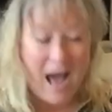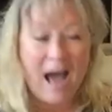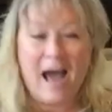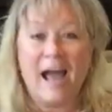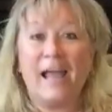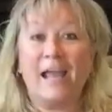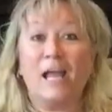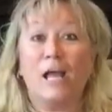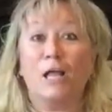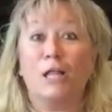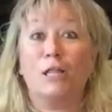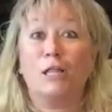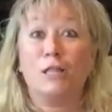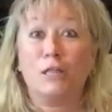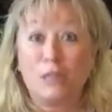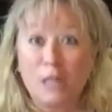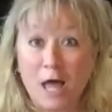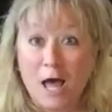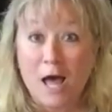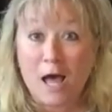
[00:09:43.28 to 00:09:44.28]
I
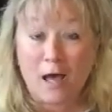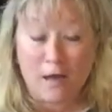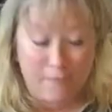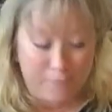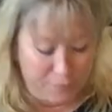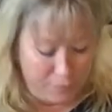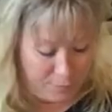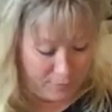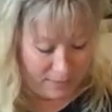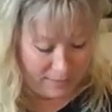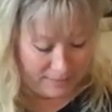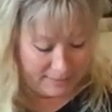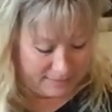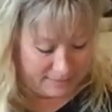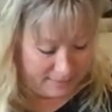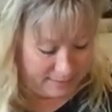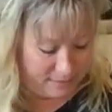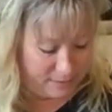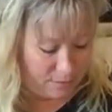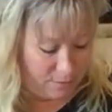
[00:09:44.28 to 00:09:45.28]
love the way these
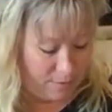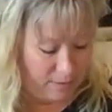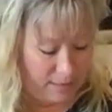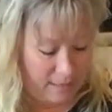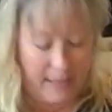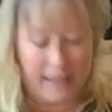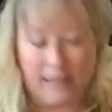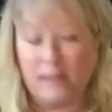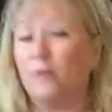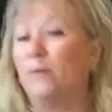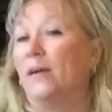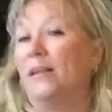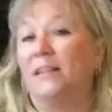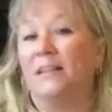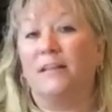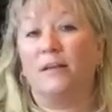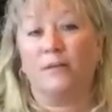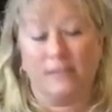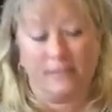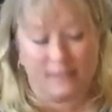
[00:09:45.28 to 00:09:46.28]
lids go on. I like the way
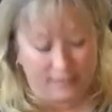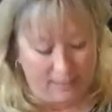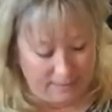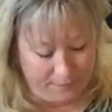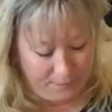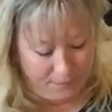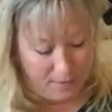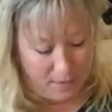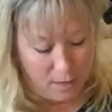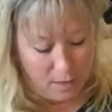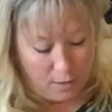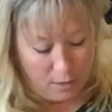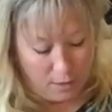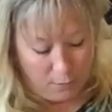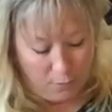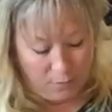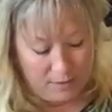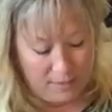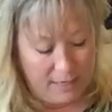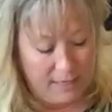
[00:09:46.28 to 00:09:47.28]
that they're designed.
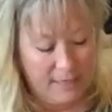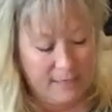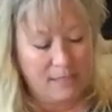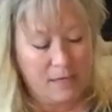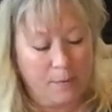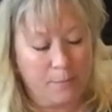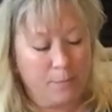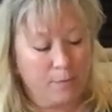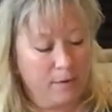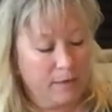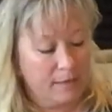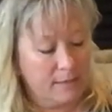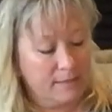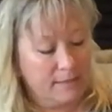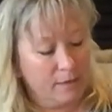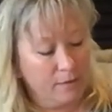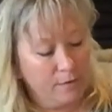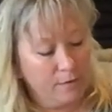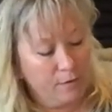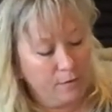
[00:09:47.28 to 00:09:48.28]
With any Tupperware
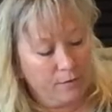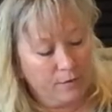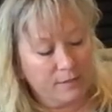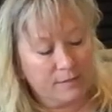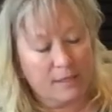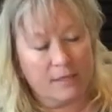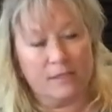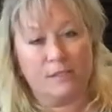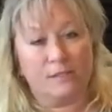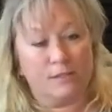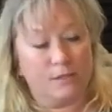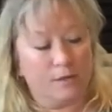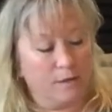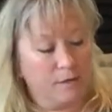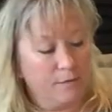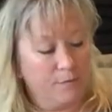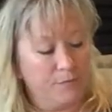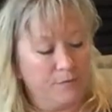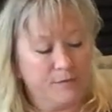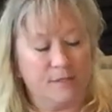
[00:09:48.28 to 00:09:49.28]
container, you're always gonna
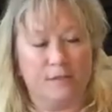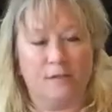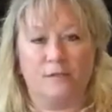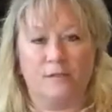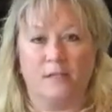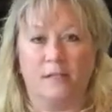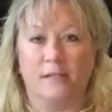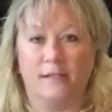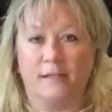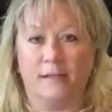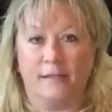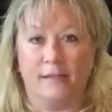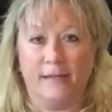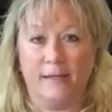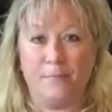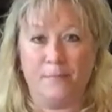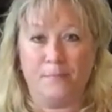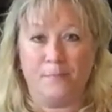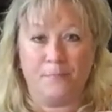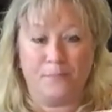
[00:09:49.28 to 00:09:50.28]
start, see there's a little
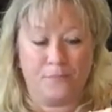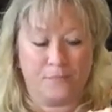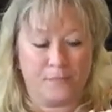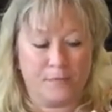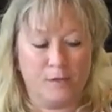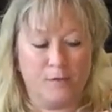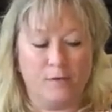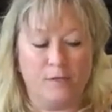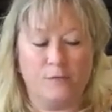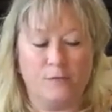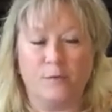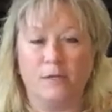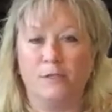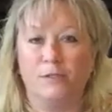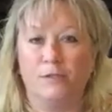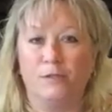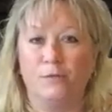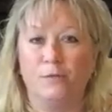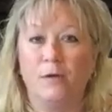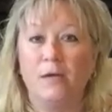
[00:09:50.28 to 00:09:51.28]
lip. You always wanna
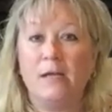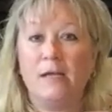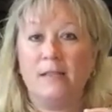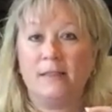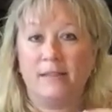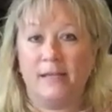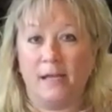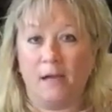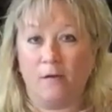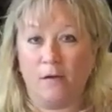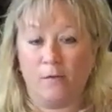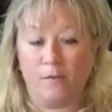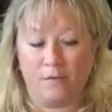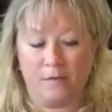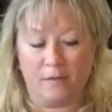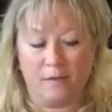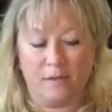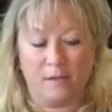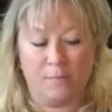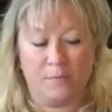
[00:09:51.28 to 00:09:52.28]
do the area where
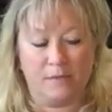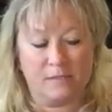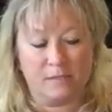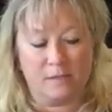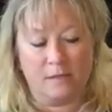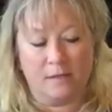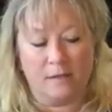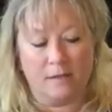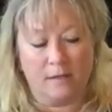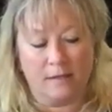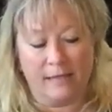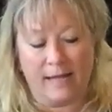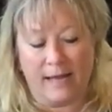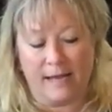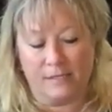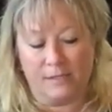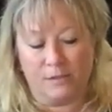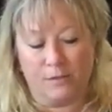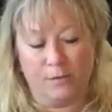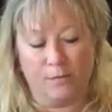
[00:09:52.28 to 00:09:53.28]
the lip is
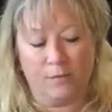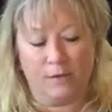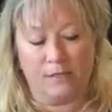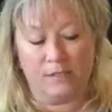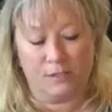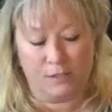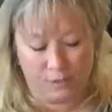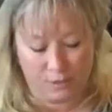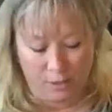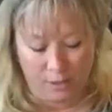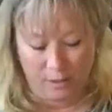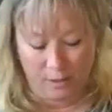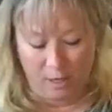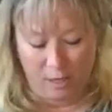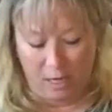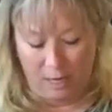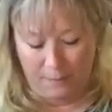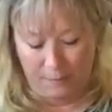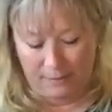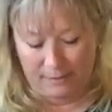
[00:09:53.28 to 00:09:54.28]
last. So you wanna start
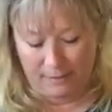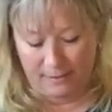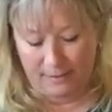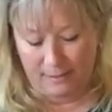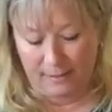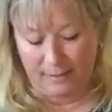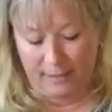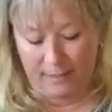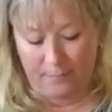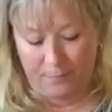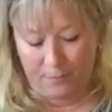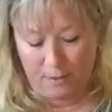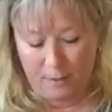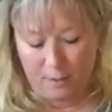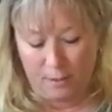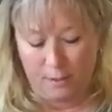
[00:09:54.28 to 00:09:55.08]
opposite the lip.